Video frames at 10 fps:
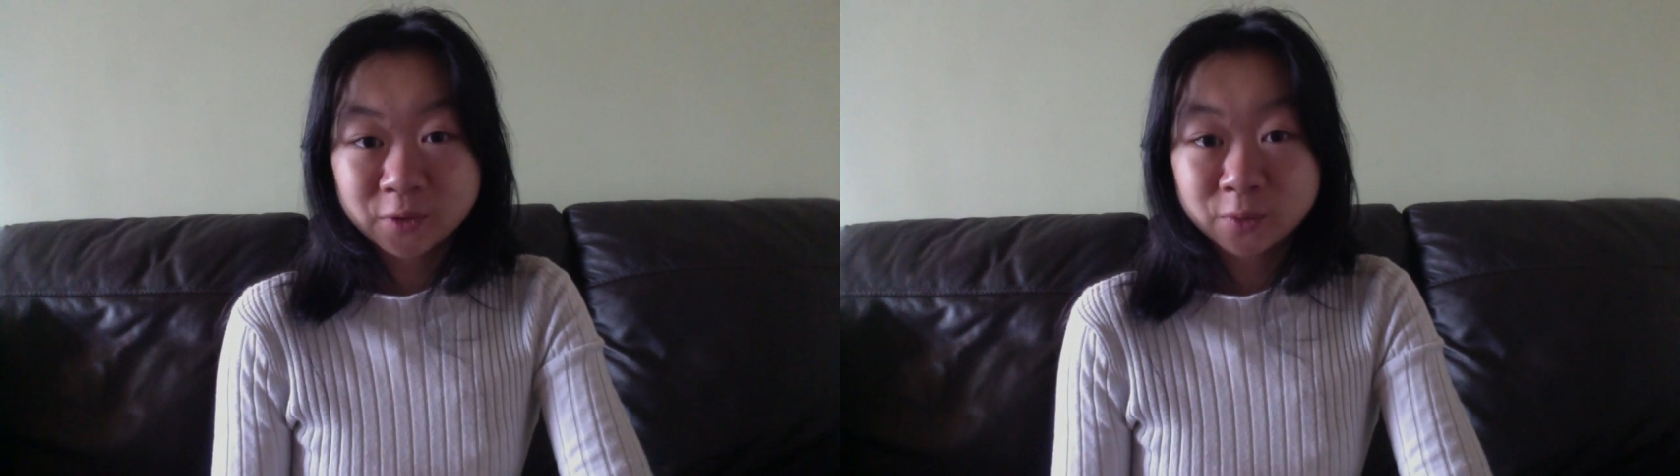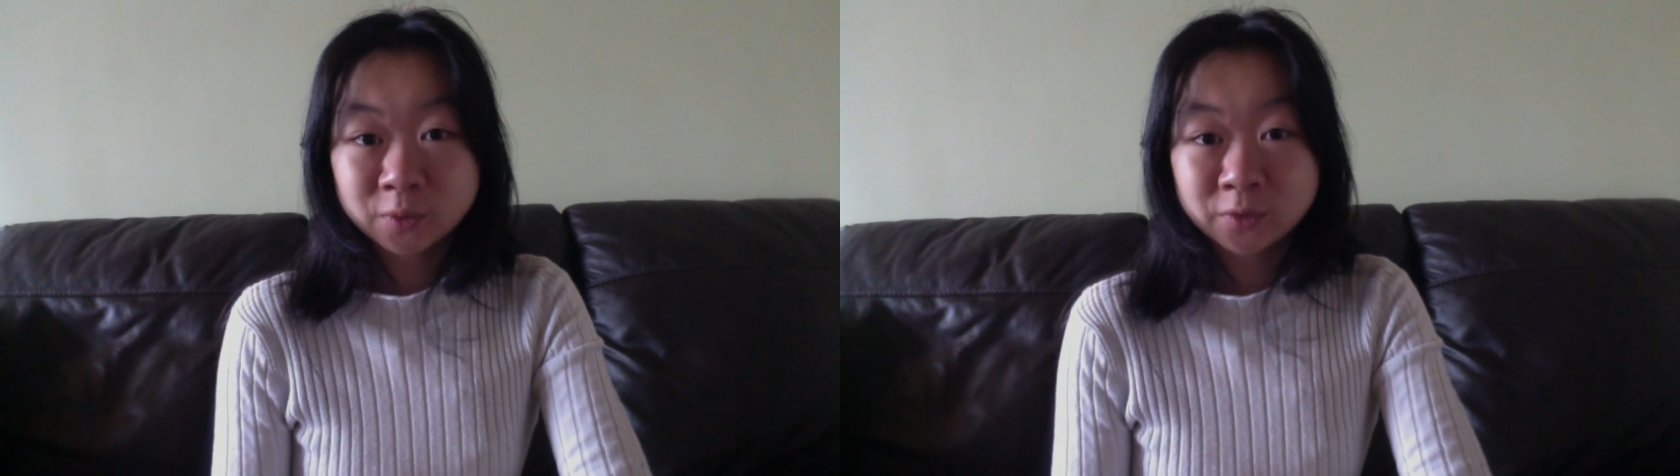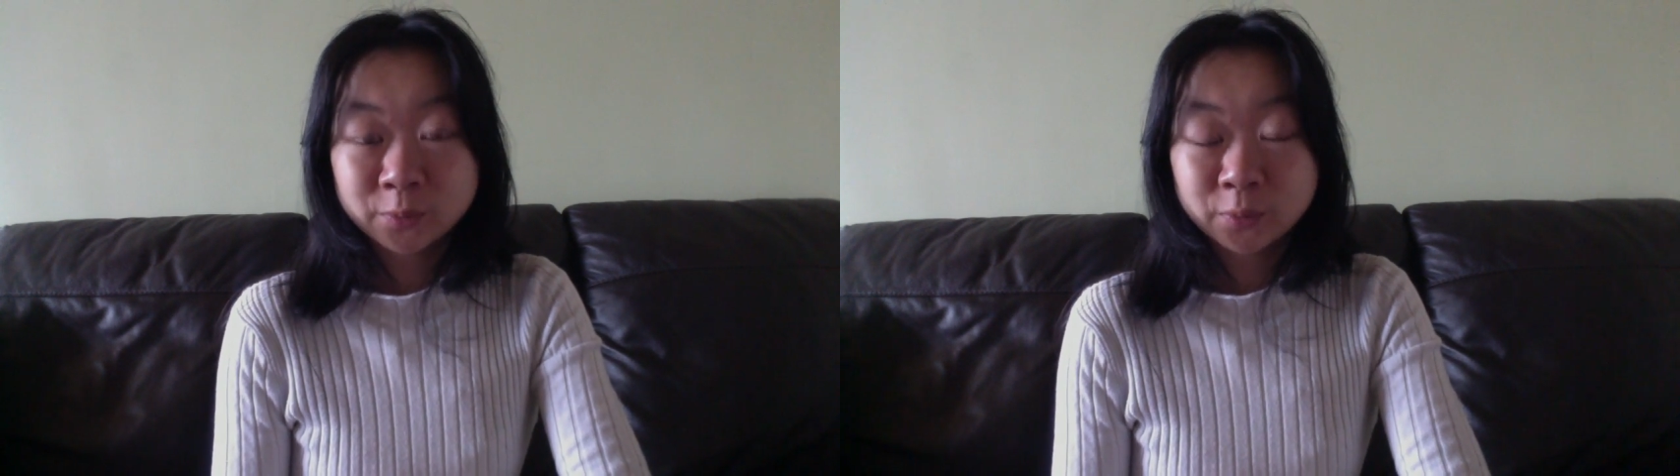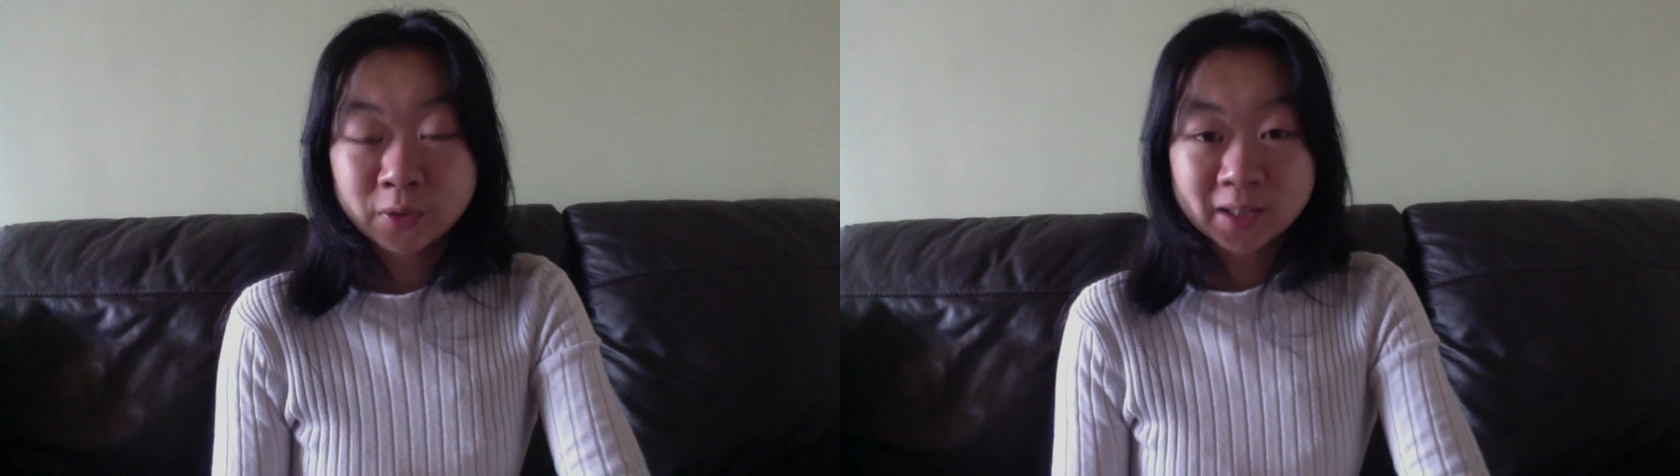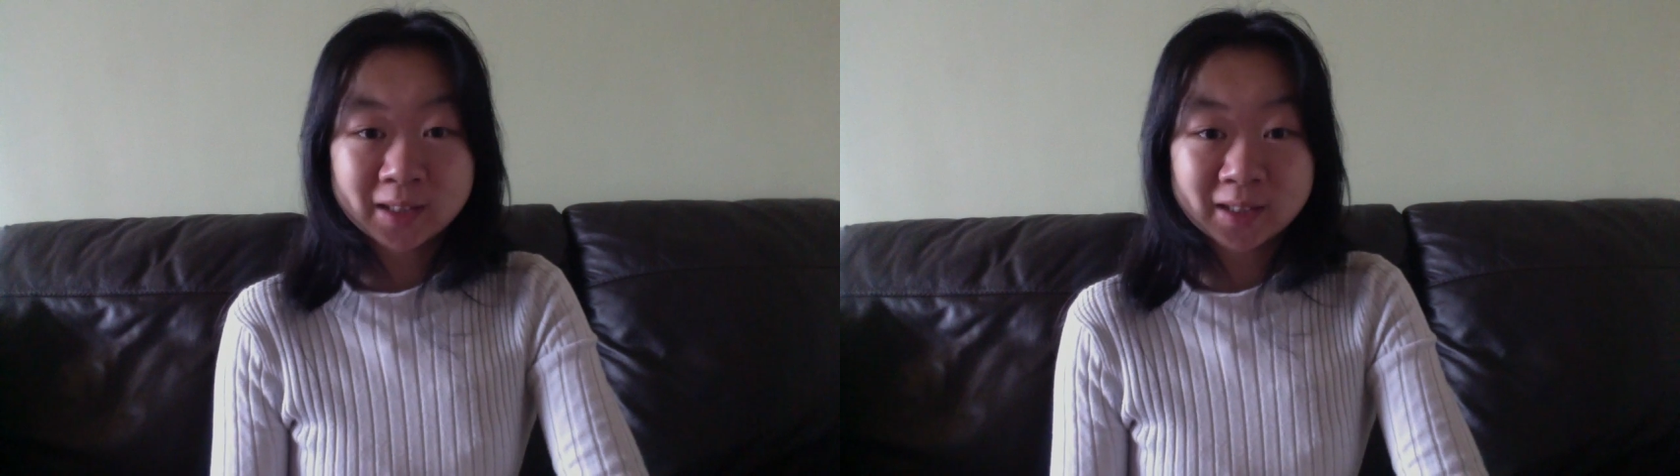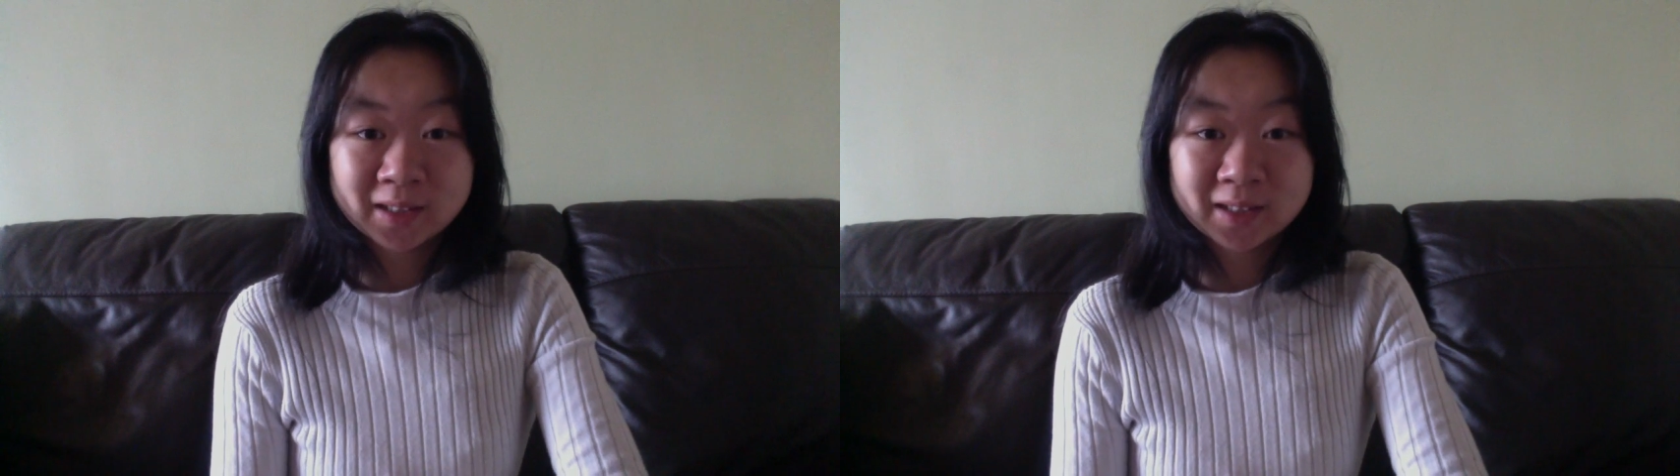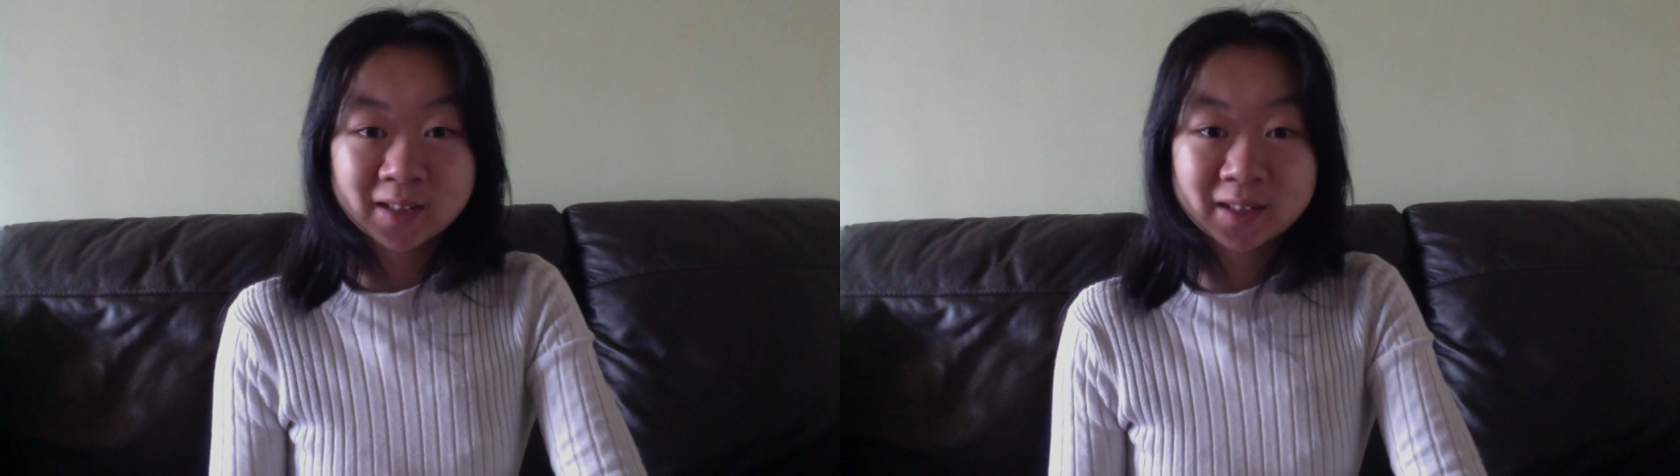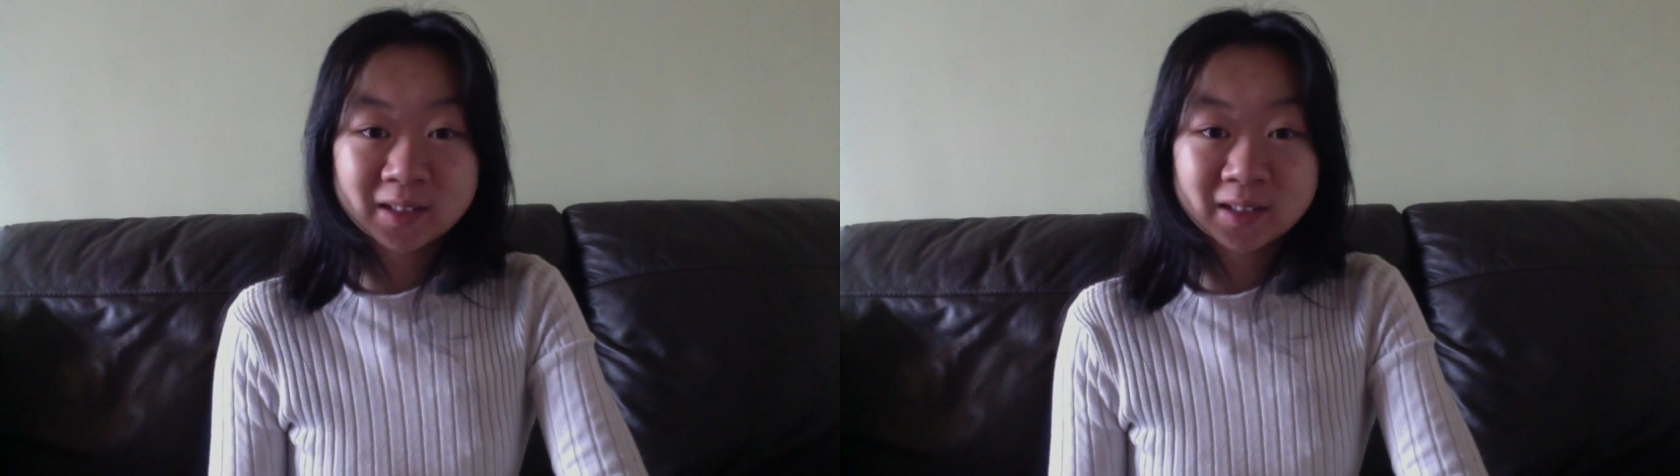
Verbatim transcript: with practice.